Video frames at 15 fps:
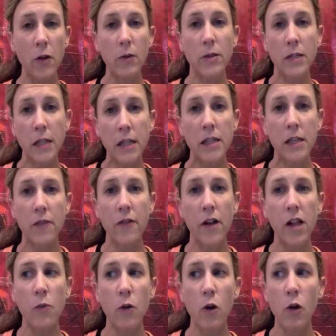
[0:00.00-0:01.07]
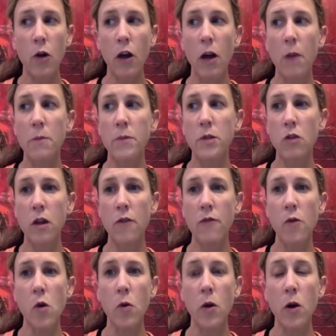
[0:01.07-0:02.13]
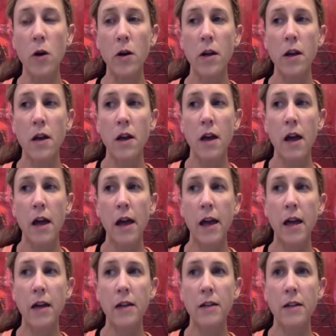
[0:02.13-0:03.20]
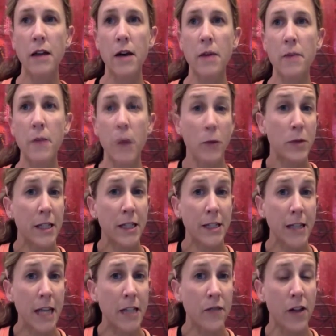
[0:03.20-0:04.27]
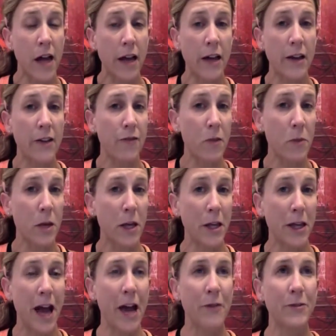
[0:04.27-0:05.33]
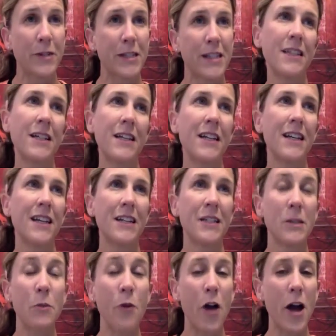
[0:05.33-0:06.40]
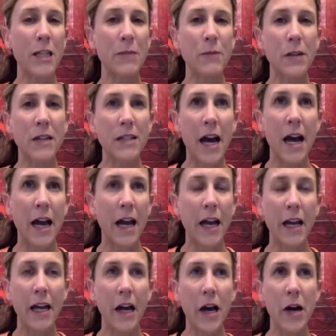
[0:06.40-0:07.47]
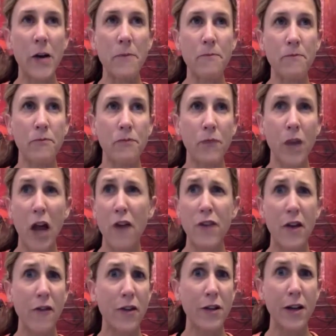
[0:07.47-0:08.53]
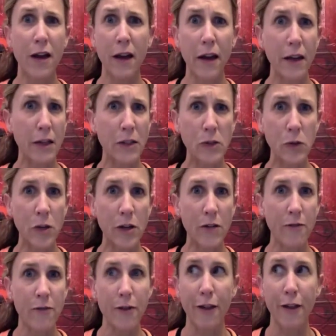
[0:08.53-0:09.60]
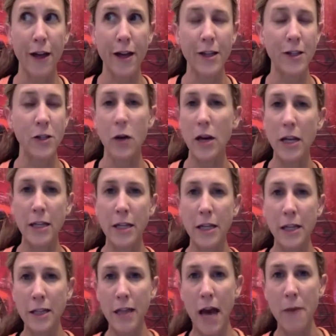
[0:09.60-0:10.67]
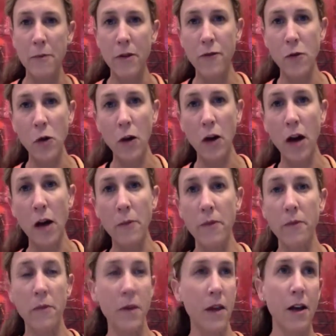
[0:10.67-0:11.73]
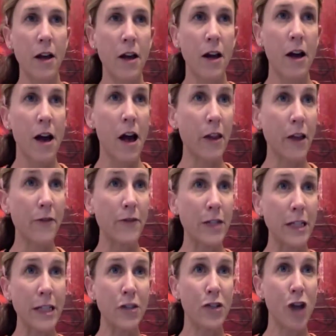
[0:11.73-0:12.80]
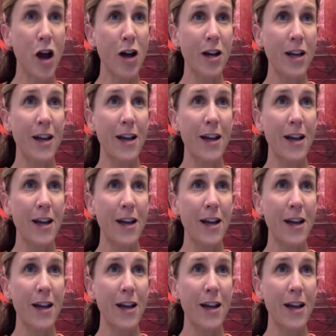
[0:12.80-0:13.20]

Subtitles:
It was an easy to follow program, straightforward, and I was successful at it. And for me, I was surprised because I have never done any sort of cleanse or anything like that before. I love to eat junk.